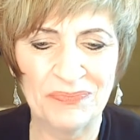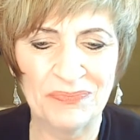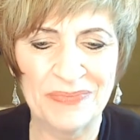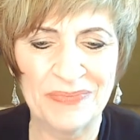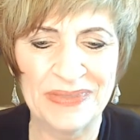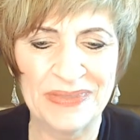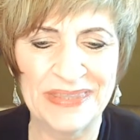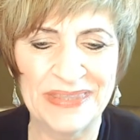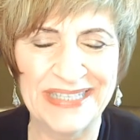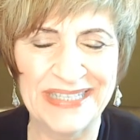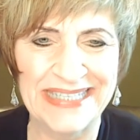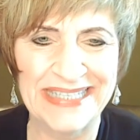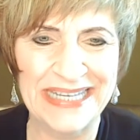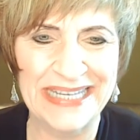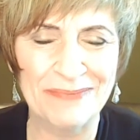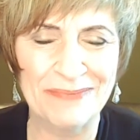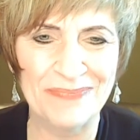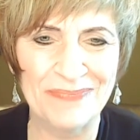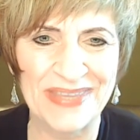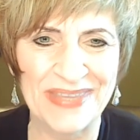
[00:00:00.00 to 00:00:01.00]

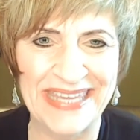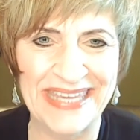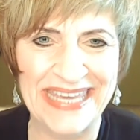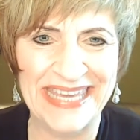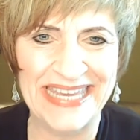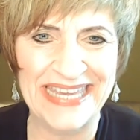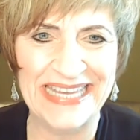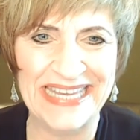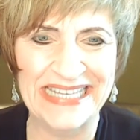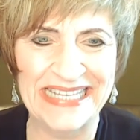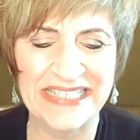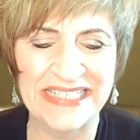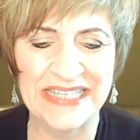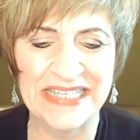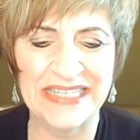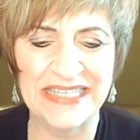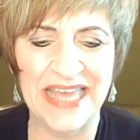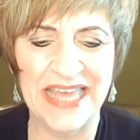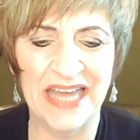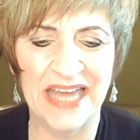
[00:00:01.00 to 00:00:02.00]
the key
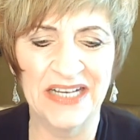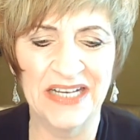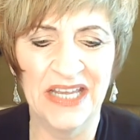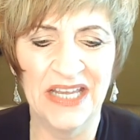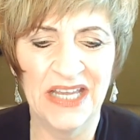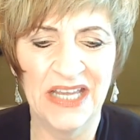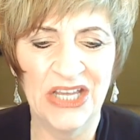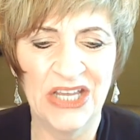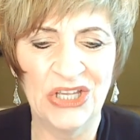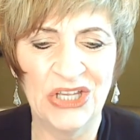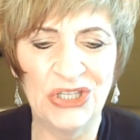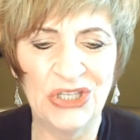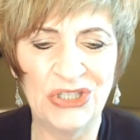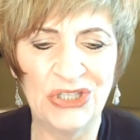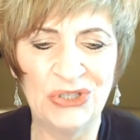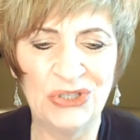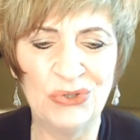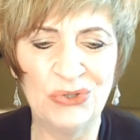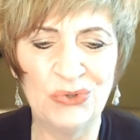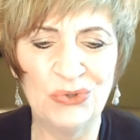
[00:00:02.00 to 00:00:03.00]
is that
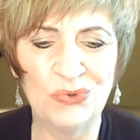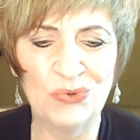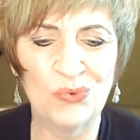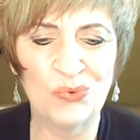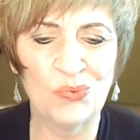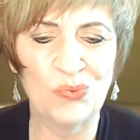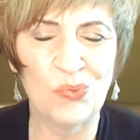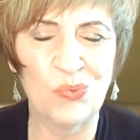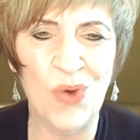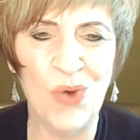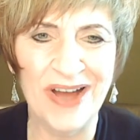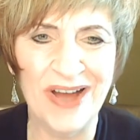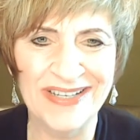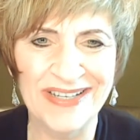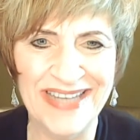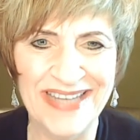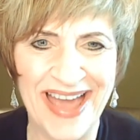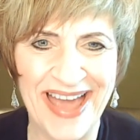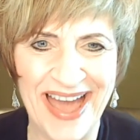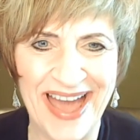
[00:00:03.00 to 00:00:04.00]
you want
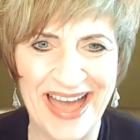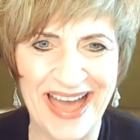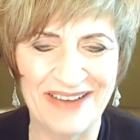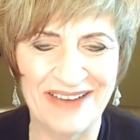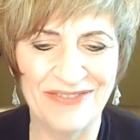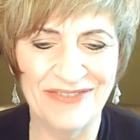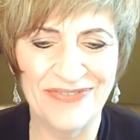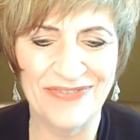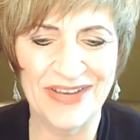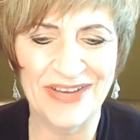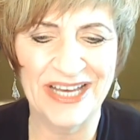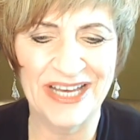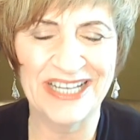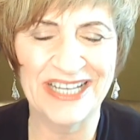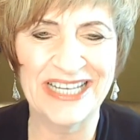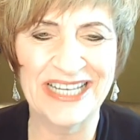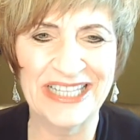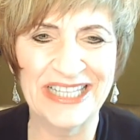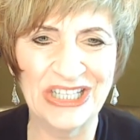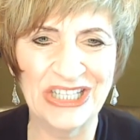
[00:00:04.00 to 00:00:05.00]
to have a
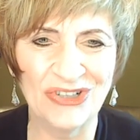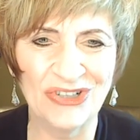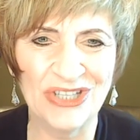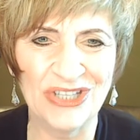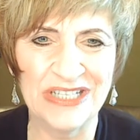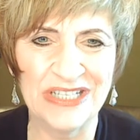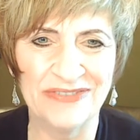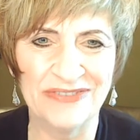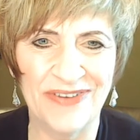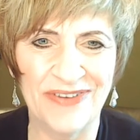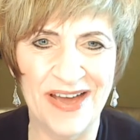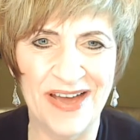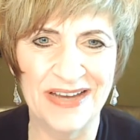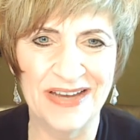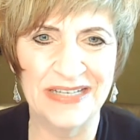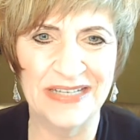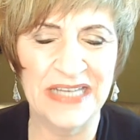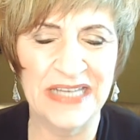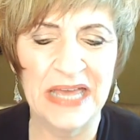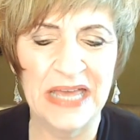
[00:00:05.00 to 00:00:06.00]
clearly
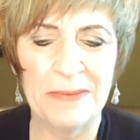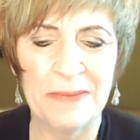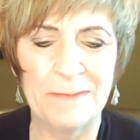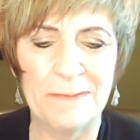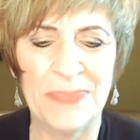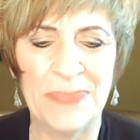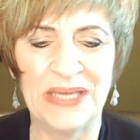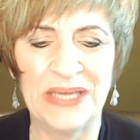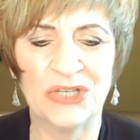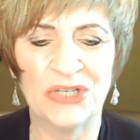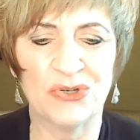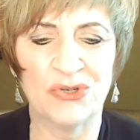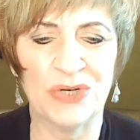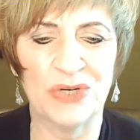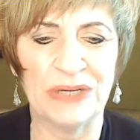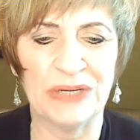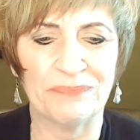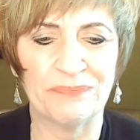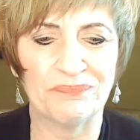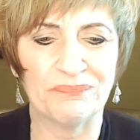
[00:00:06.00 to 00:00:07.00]
defined big
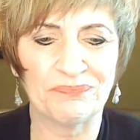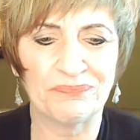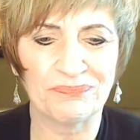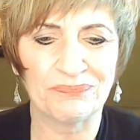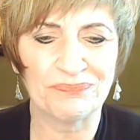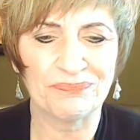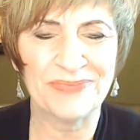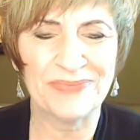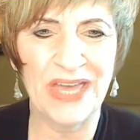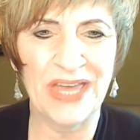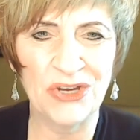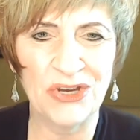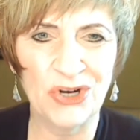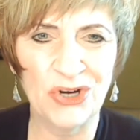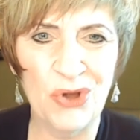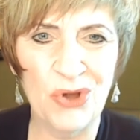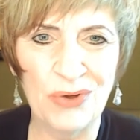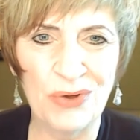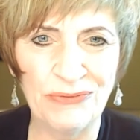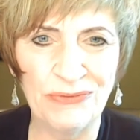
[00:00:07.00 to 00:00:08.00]
dream that you're
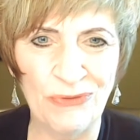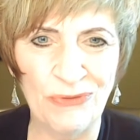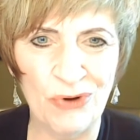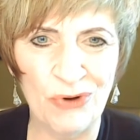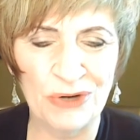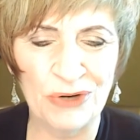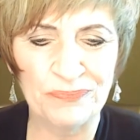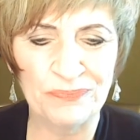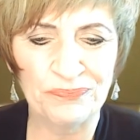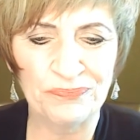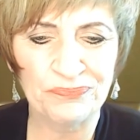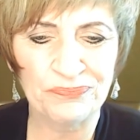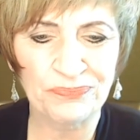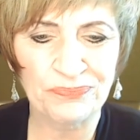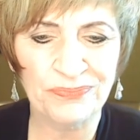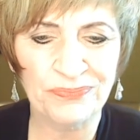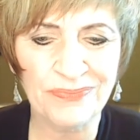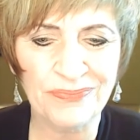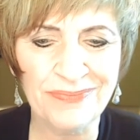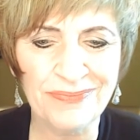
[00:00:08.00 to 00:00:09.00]
going for,
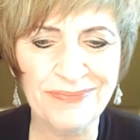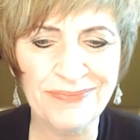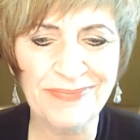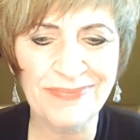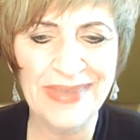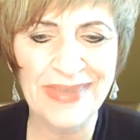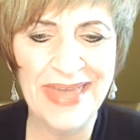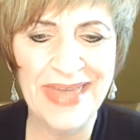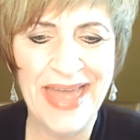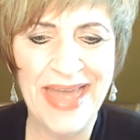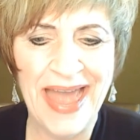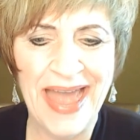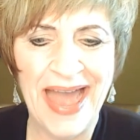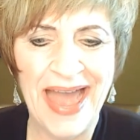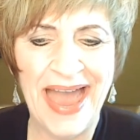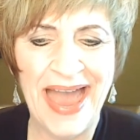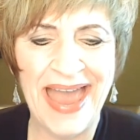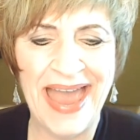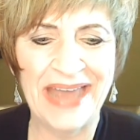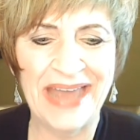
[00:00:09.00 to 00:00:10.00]

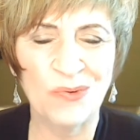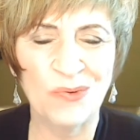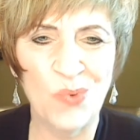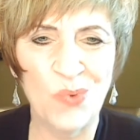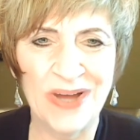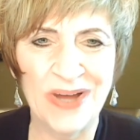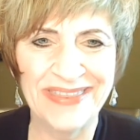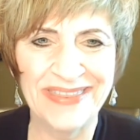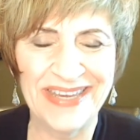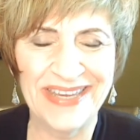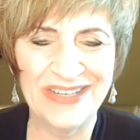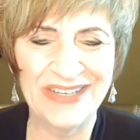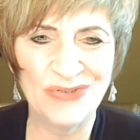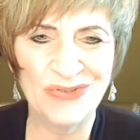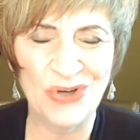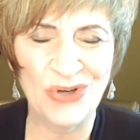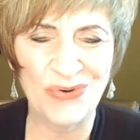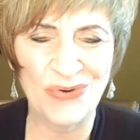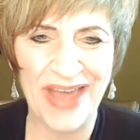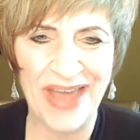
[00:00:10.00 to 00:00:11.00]
and one that you
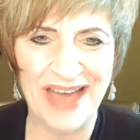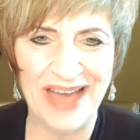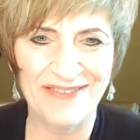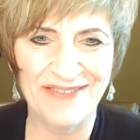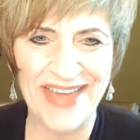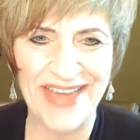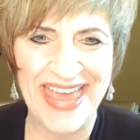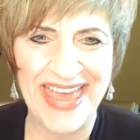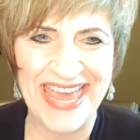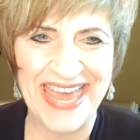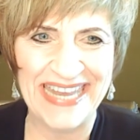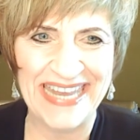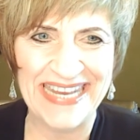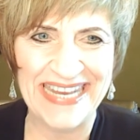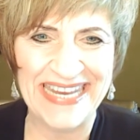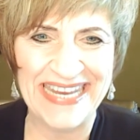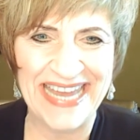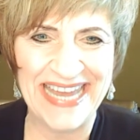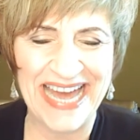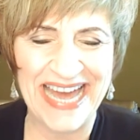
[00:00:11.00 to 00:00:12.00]
don't have
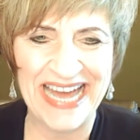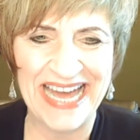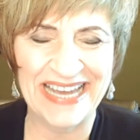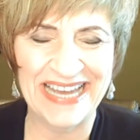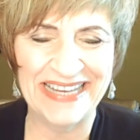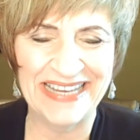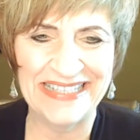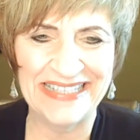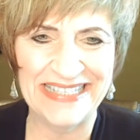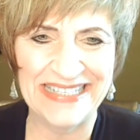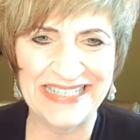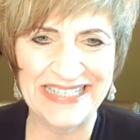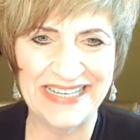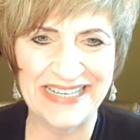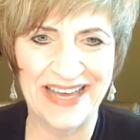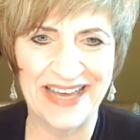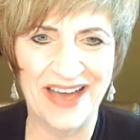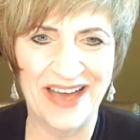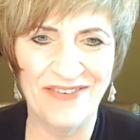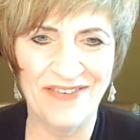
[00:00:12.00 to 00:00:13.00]
any
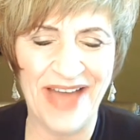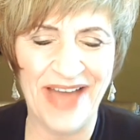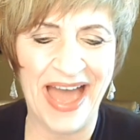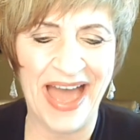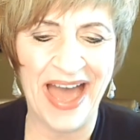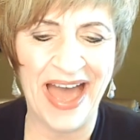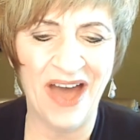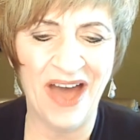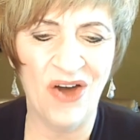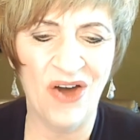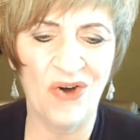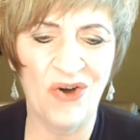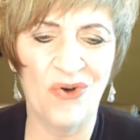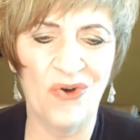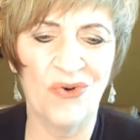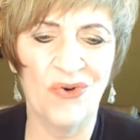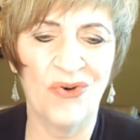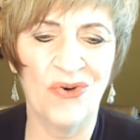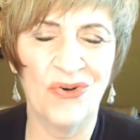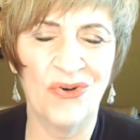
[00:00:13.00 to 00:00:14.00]
idea of
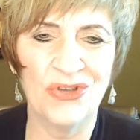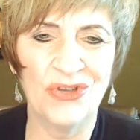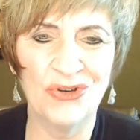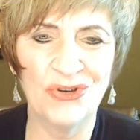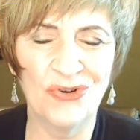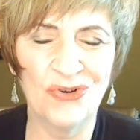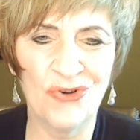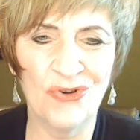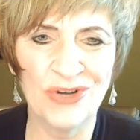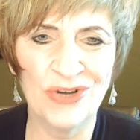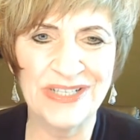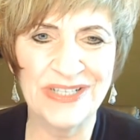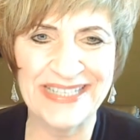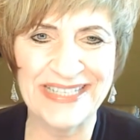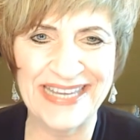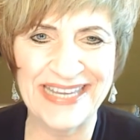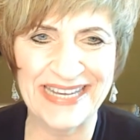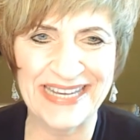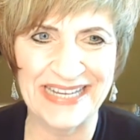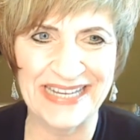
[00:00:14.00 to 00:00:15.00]
how you're going to
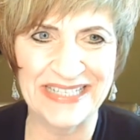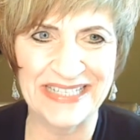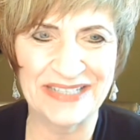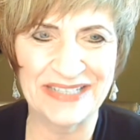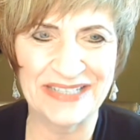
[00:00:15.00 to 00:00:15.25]
get it.